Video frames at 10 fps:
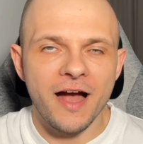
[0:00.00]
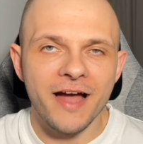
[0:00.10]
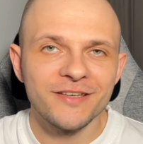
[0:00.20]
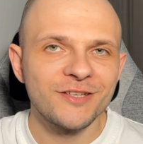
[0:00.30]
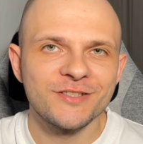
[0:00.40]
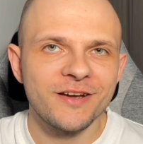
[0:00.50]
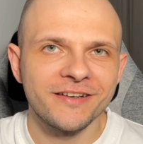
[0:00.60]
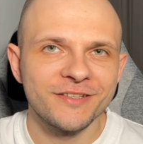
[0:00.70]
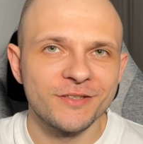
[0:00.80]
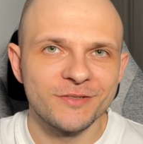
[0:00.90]
I got
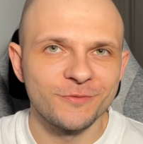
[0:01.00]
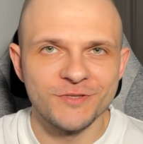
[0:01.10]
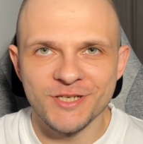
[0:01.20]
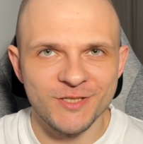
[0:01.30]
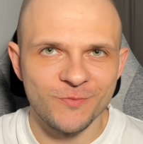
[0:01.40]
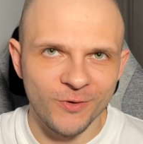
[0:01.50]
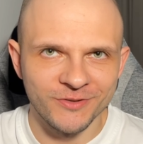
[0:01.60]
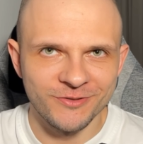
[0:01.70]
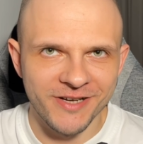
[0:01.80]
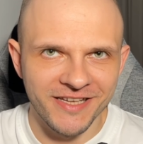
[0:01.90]
tired of just
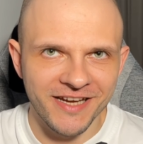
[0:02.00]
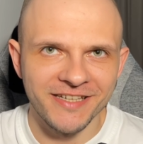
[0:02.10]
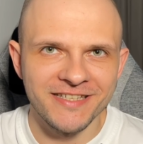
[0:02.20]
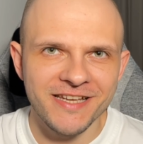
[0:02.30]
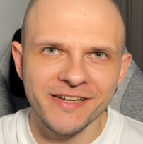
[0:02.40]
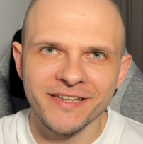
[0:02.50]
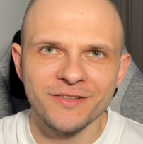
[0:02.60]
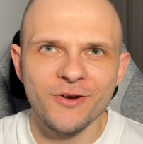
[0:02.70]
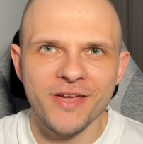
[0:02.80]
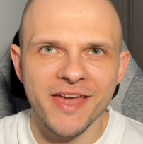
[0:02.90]
wondering. I decided,
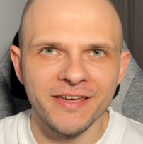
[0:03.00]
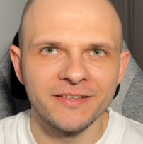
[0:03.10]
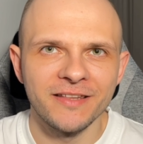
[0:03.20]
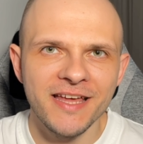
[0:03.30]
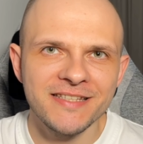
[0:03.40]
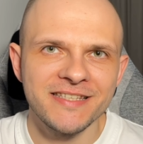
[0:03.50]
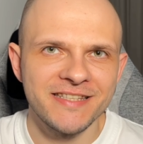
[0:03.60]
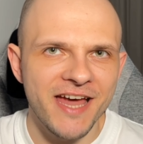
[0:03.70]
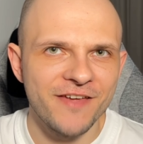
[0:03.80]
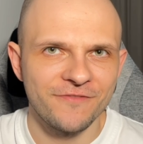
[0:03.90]
okay, let's
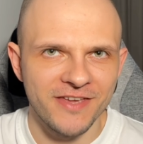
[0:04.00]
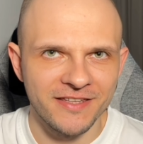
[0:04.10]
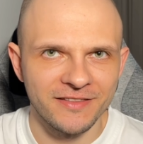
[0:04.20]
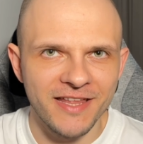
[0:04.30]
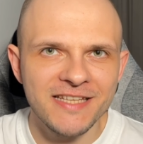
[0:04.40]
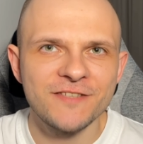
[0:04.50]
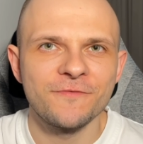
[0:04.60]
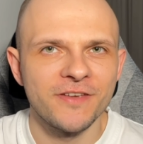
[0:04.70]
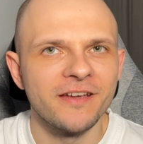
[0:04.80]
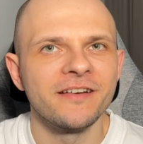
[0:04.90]
dive in, let's
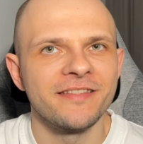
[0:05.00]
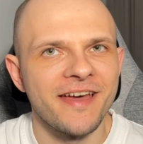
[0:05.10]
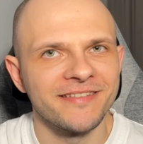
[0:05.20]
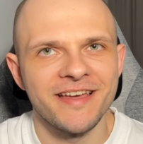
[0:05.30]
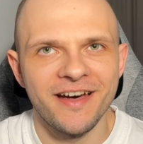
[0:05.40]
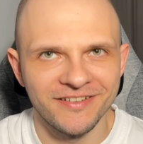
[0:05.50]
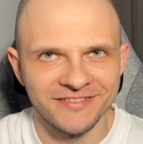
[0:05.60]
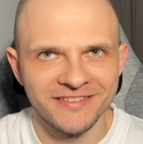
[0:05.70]
figure that out.